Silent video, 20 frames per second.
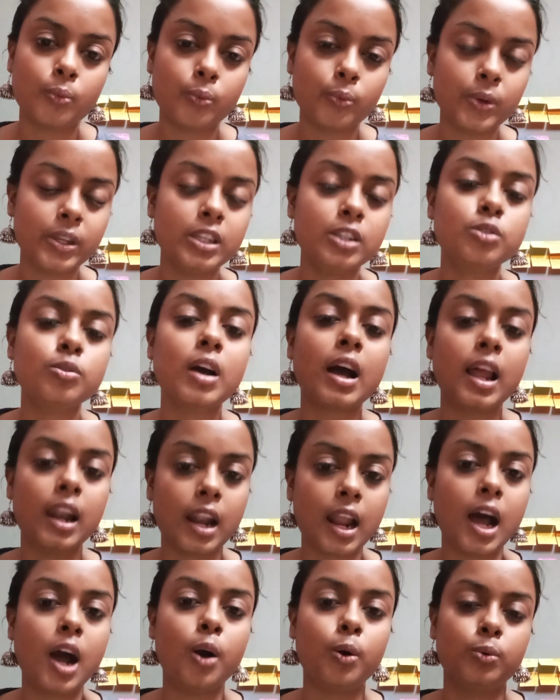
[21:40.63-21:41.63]
we need to
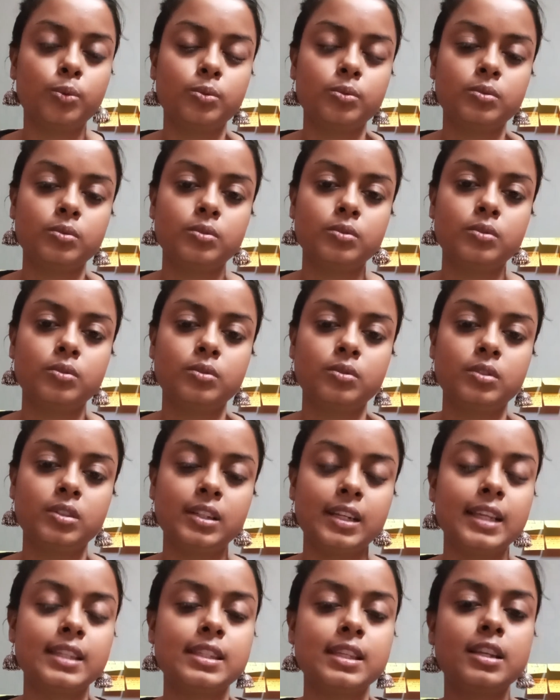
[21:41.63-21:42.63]
allow
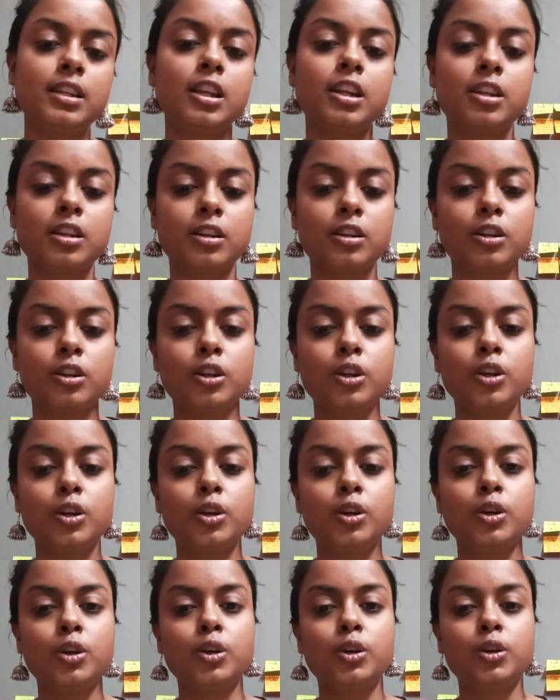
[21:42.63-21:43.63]
designator
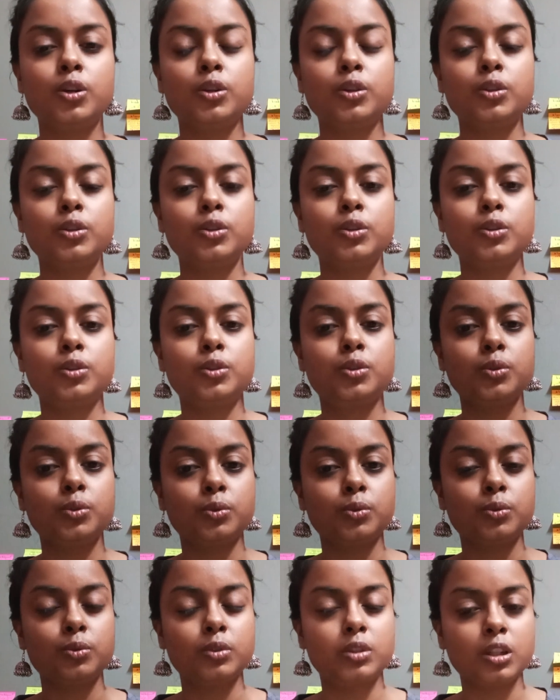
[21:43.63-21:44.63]

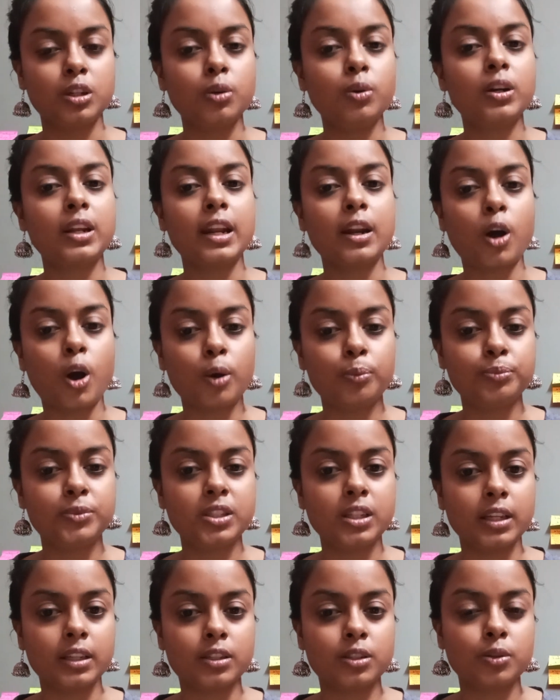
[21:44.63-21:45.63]
to denote an
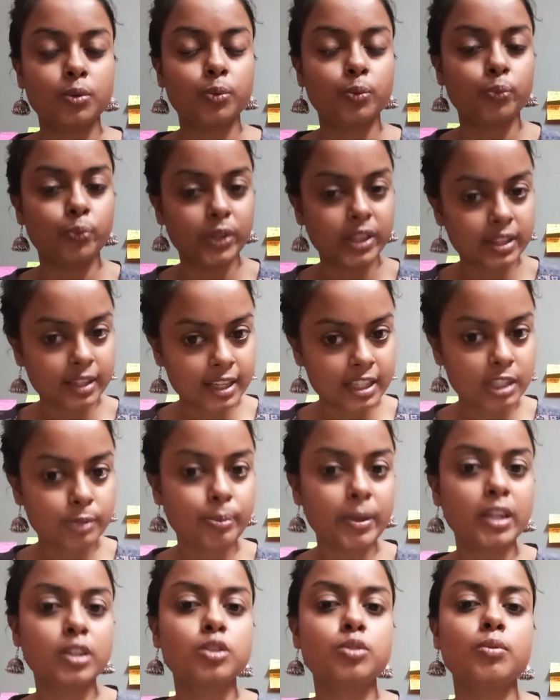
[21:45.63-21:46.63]
object with
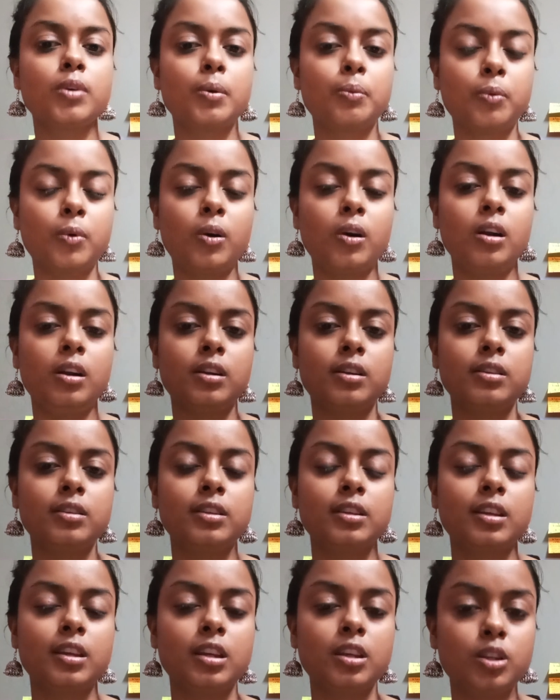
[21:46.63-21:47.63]
respect to a world
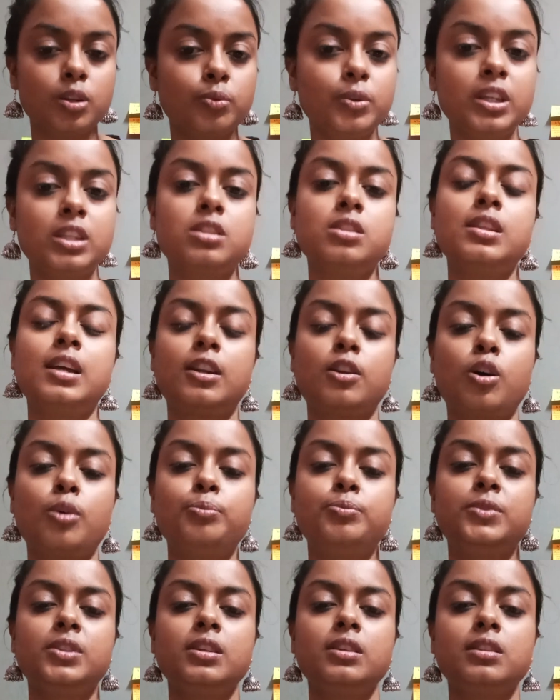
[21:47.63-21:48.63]
in which that
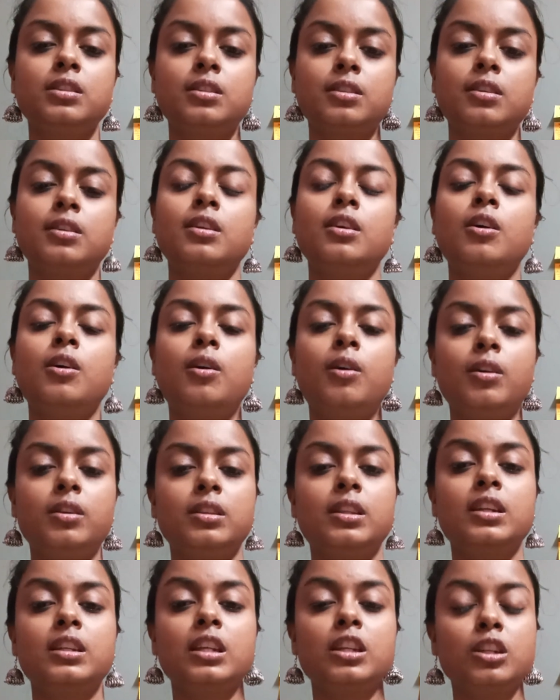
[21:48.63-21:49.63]
object or
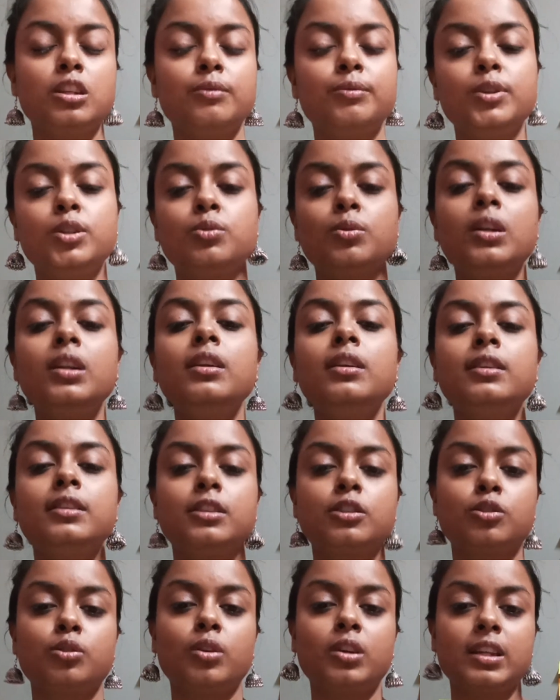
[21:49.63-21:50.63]
that individual
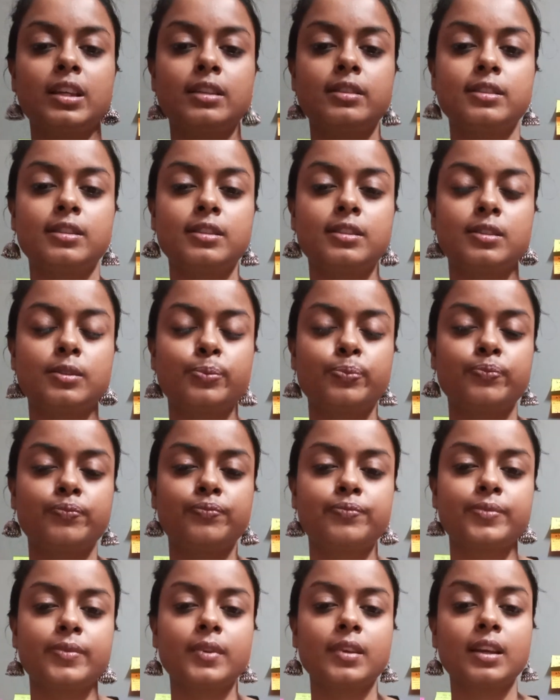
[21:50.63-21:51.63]
does not exist.
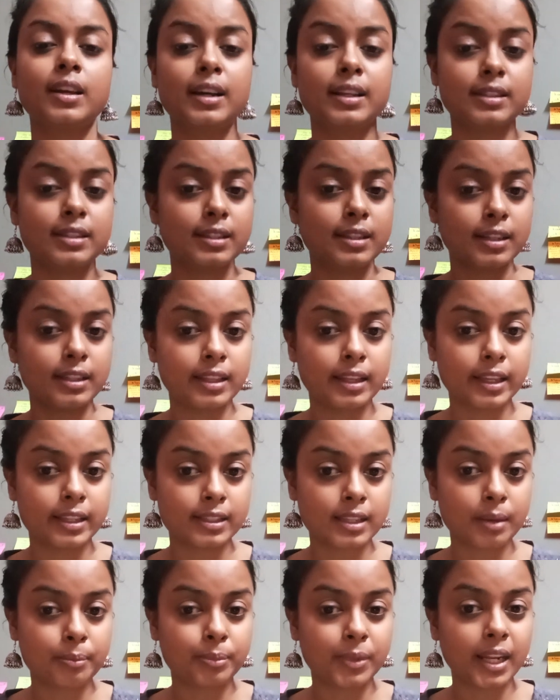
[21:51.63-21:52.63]
Consider the
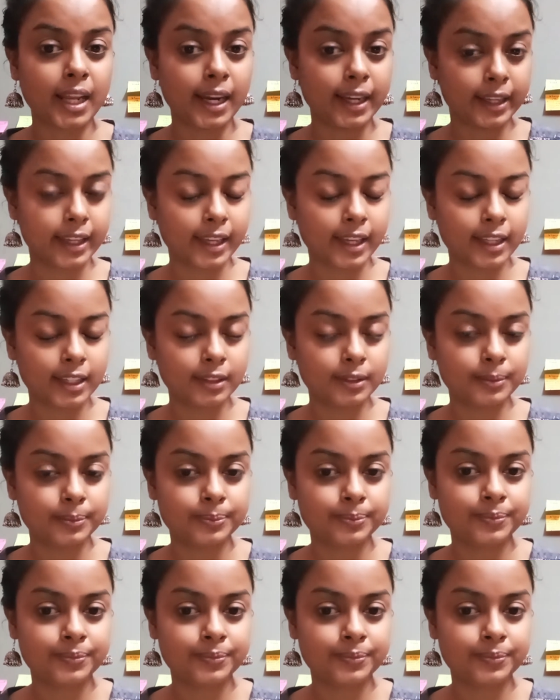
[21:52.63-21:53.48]
example again.